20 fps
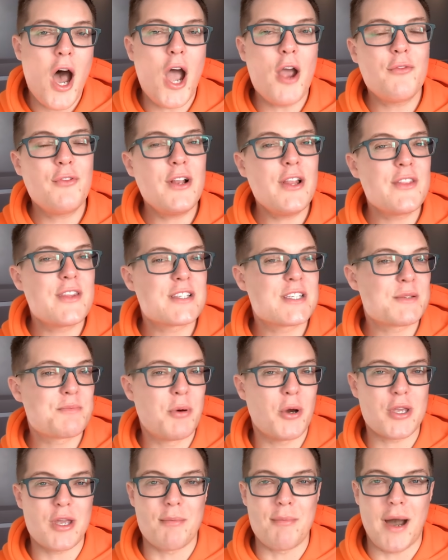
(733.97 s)
Hopefully this has
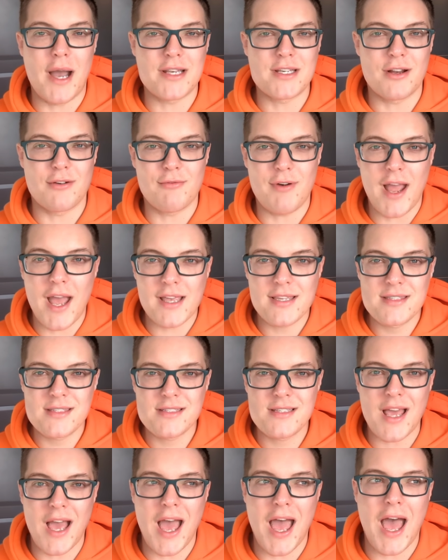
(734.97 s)
put your mind at
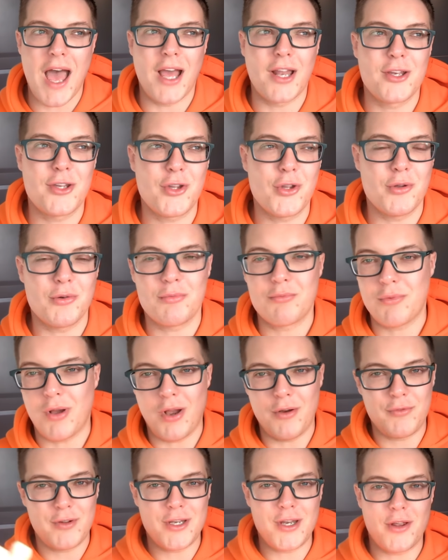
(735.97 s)
rest and you
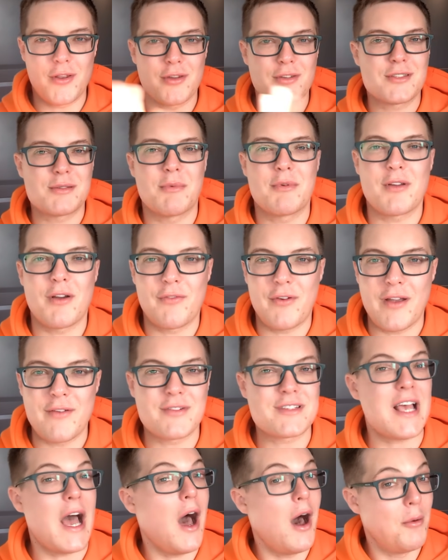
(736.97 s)
hopefully know that some of your
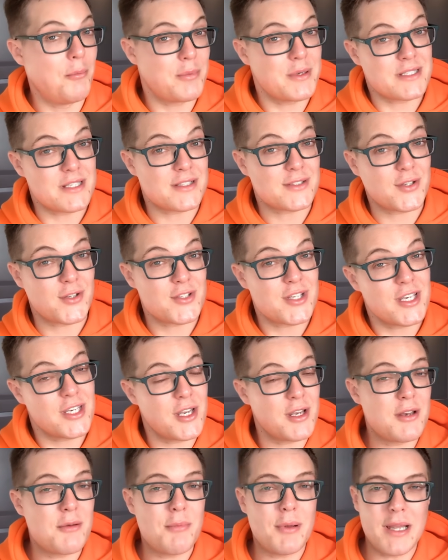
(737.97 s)
favourites aren't being
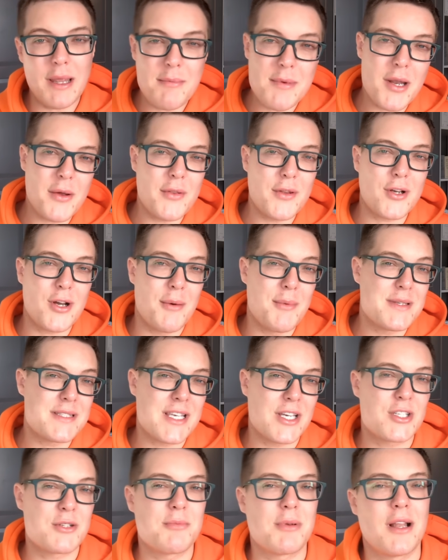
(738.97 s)
discontinued. But let me know in the
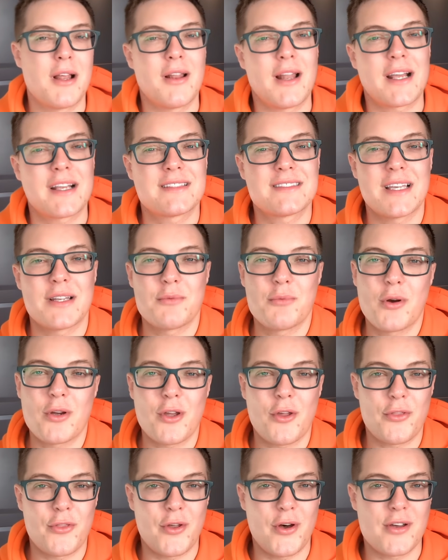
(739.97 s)
comment section below, like I said,
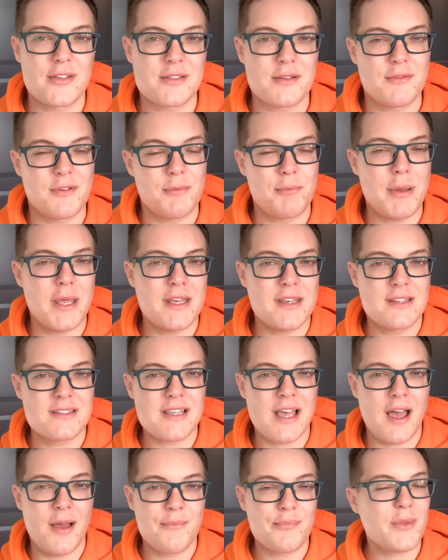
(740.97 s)
what your thoughts and
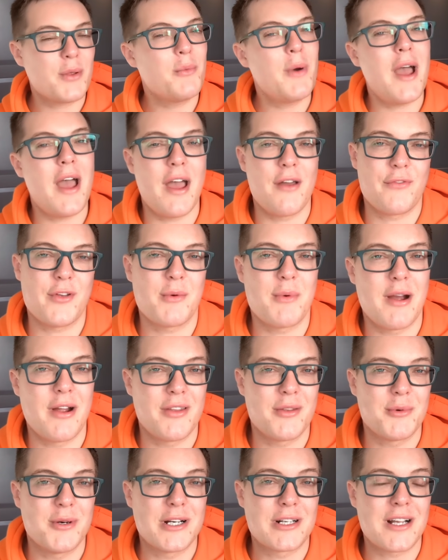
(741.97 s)
opinions are, wherever you
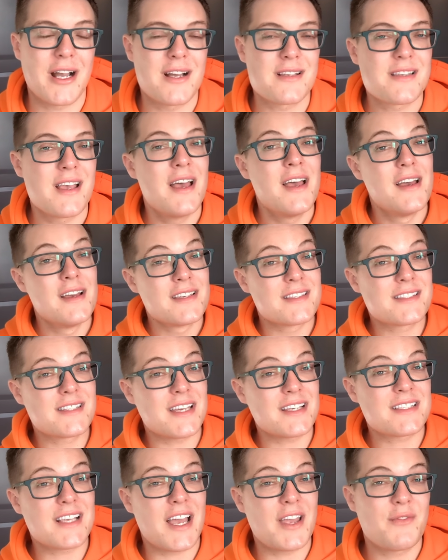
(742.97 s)
are in the world, guys.
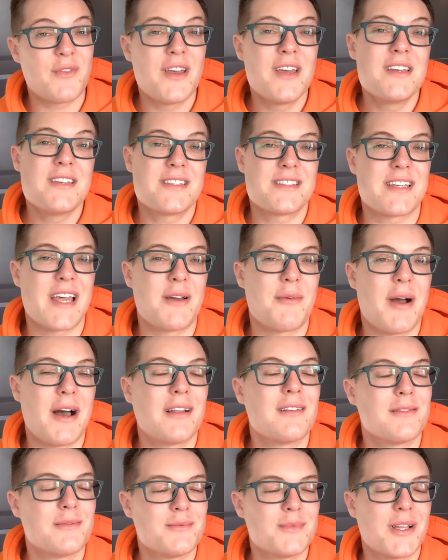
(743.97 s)
Stay safe, stay
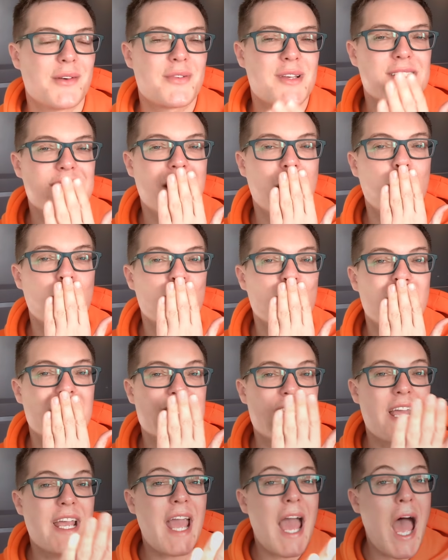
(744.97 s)
well, and love your skin.
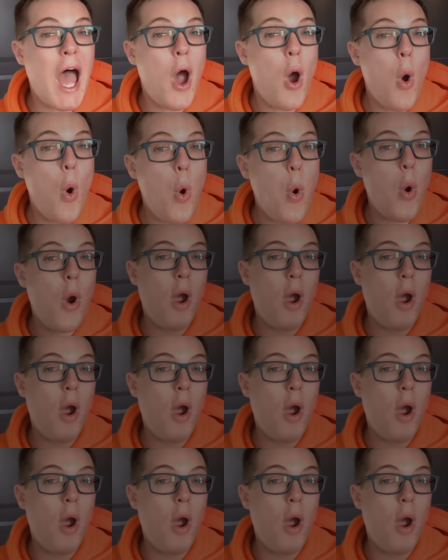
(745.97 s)
Take care.